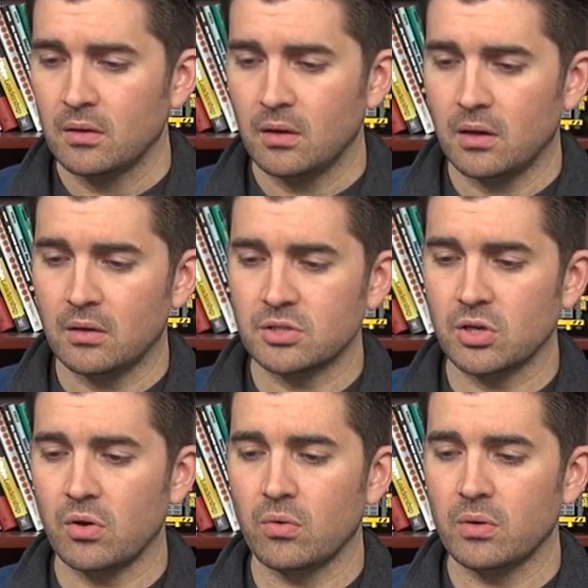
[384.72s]
Uh,
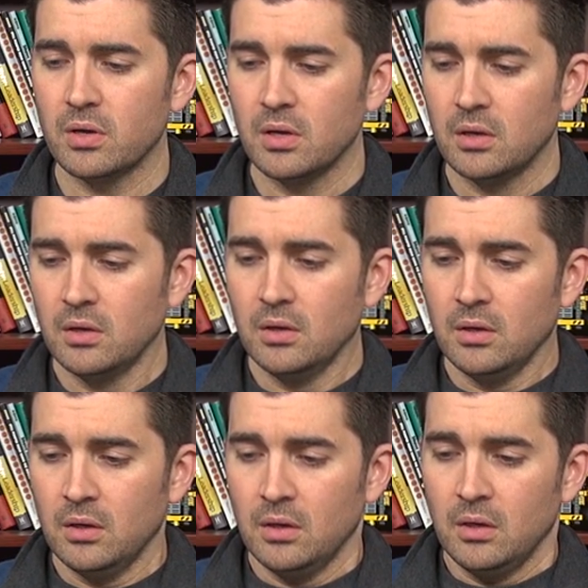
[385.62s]
so
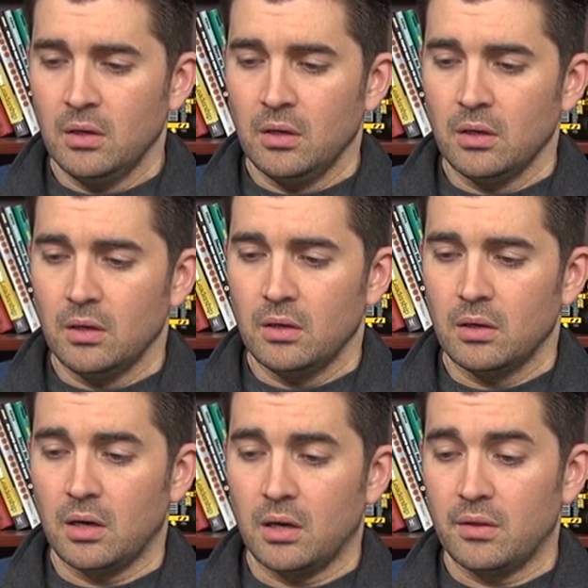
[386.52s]

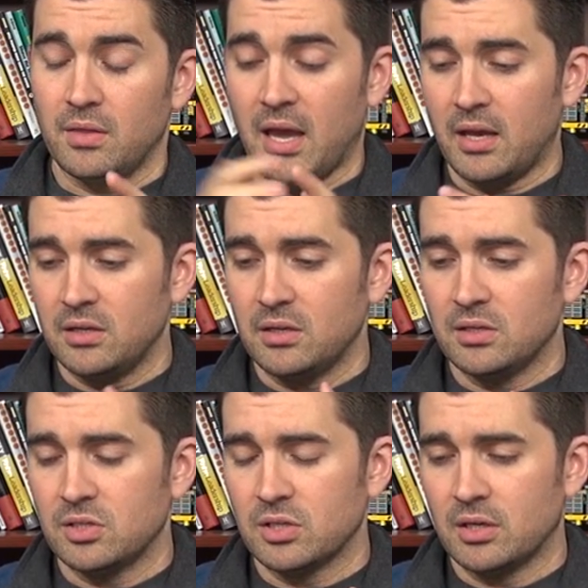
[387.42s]
uh, that
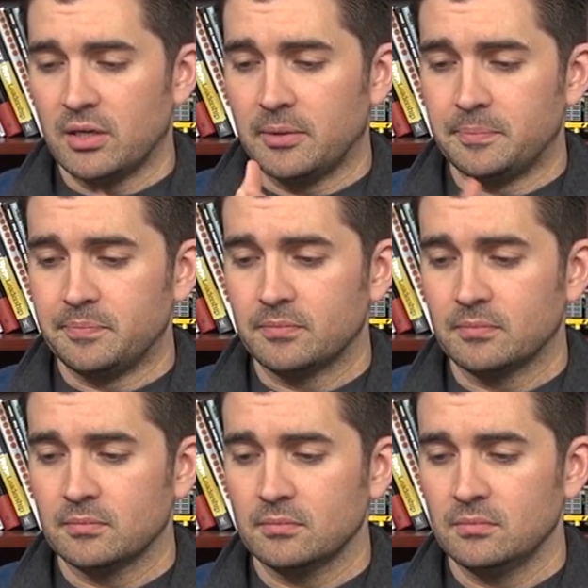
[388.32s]
is. Um,
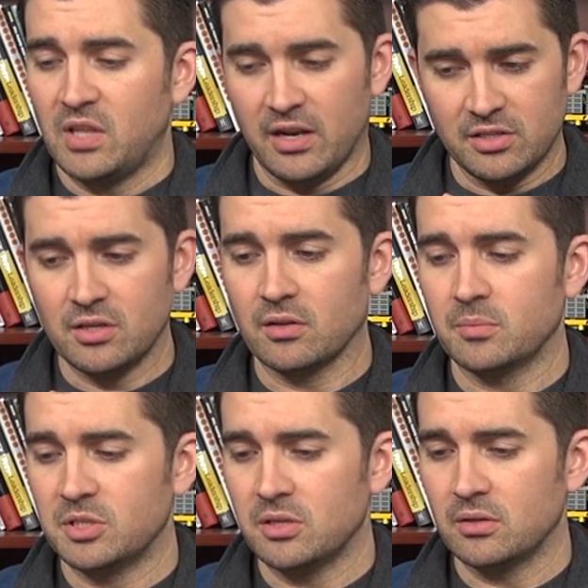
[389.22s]
that is another
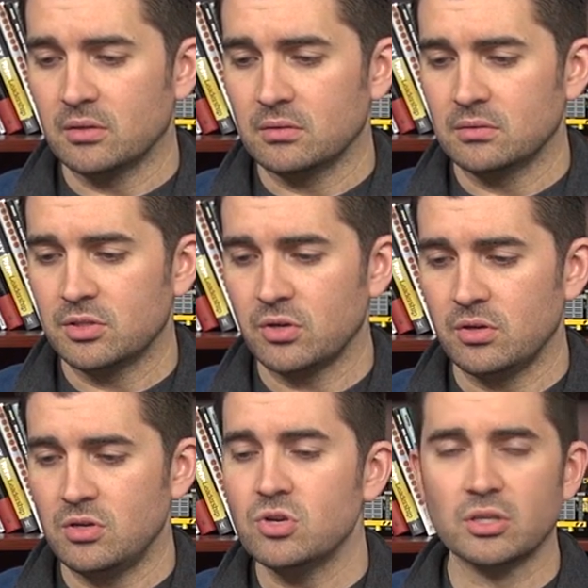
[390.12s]
material. So you,
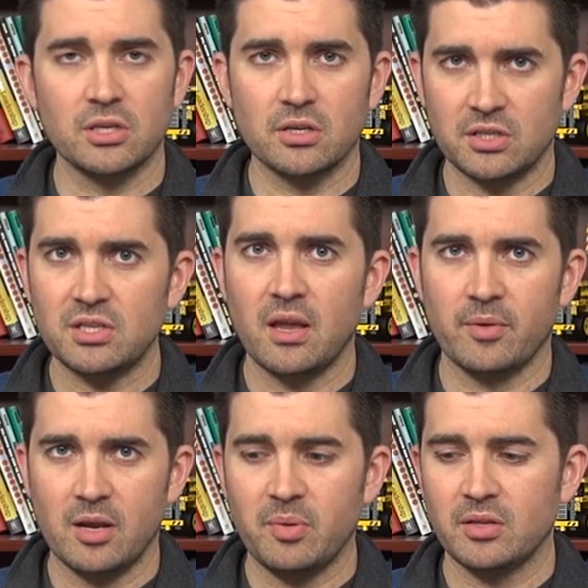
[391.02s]
usually you're going to see
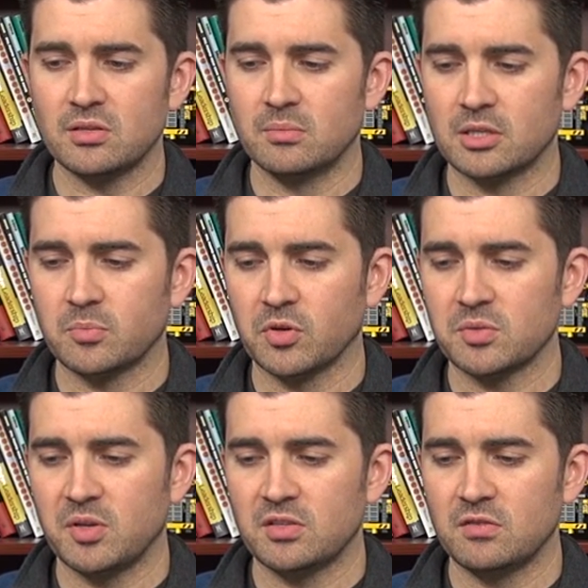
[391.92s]
ebonite pens are much more
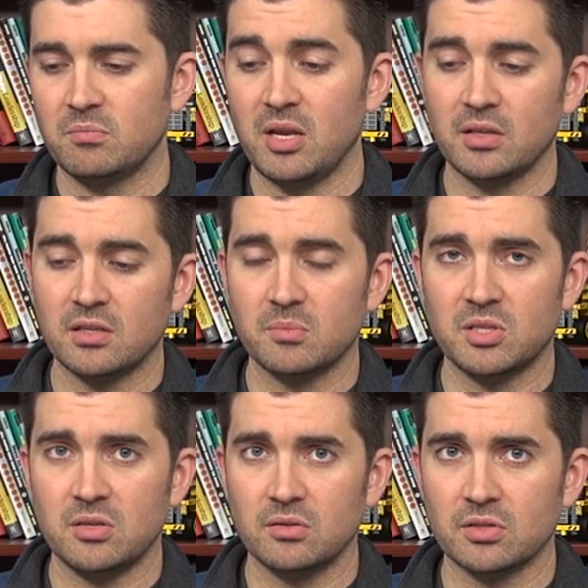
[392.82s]
expensive, mainly because the
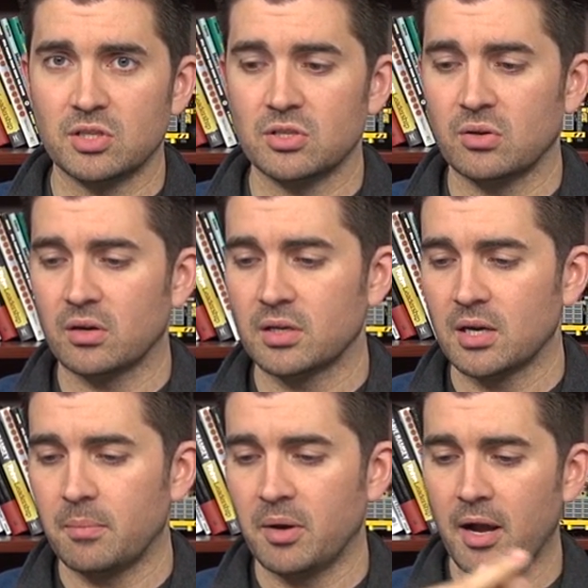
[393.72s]
material is just so hard to
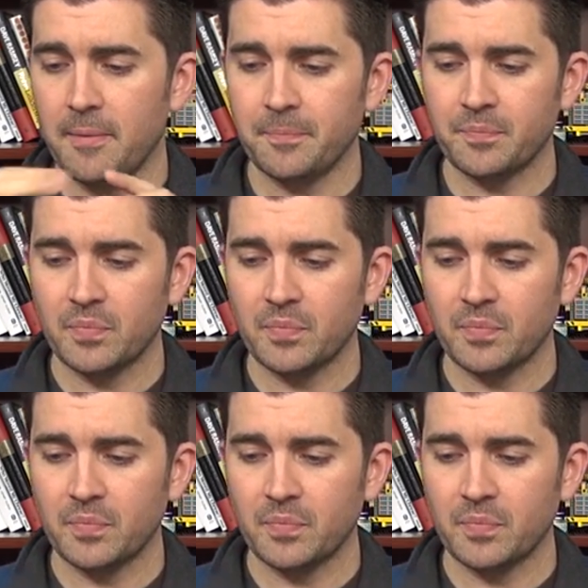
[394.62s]
come by.